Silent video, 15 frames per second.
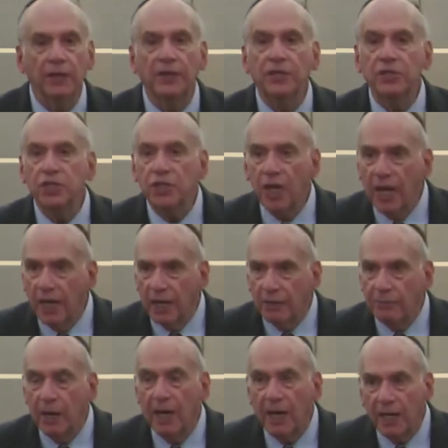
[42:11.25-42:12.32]
The
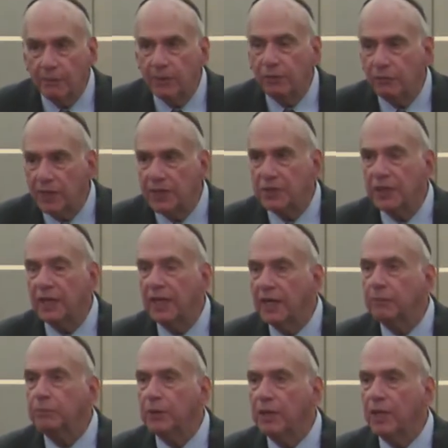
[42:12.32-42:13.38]
Shah, Mohammad Reza
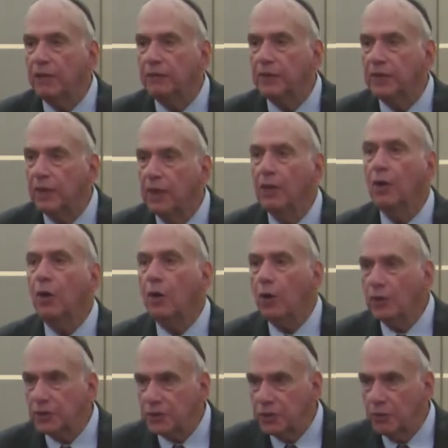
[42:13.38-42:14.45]
Khan Pahlavi,
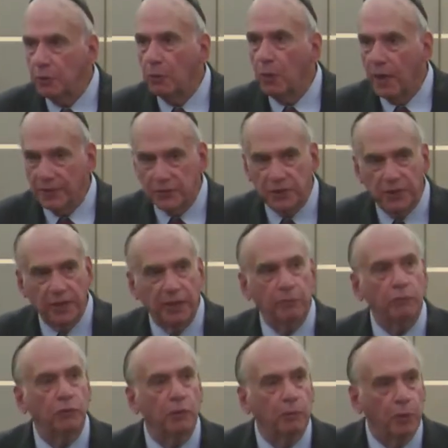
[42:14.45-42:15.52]
also wants
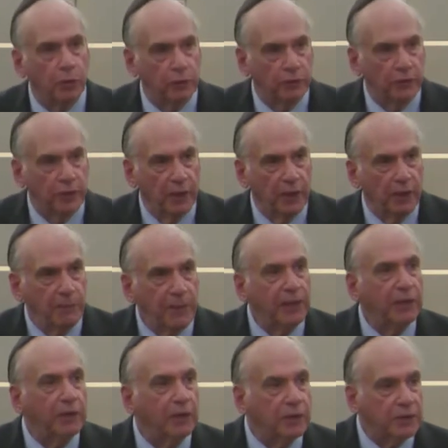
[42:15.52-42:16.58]
him removed
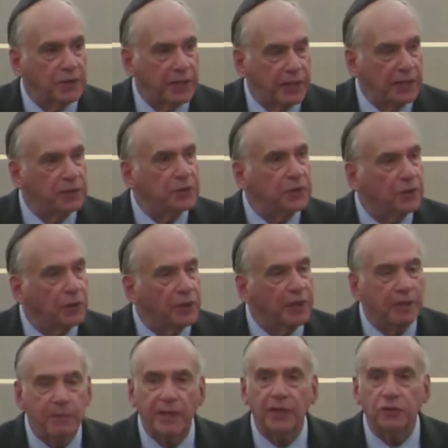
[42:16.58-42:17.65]
because he is
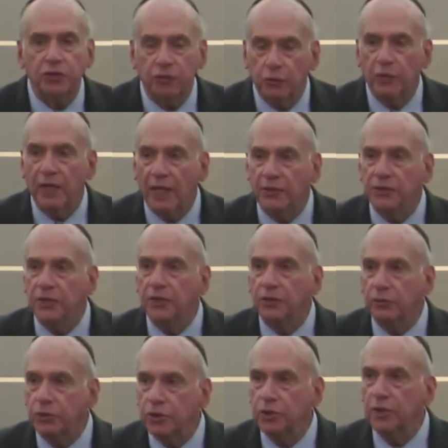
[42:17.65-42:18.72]
talking about a true
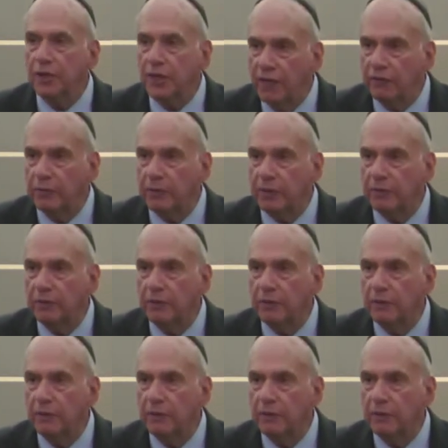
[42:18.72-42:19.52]
constitutional government.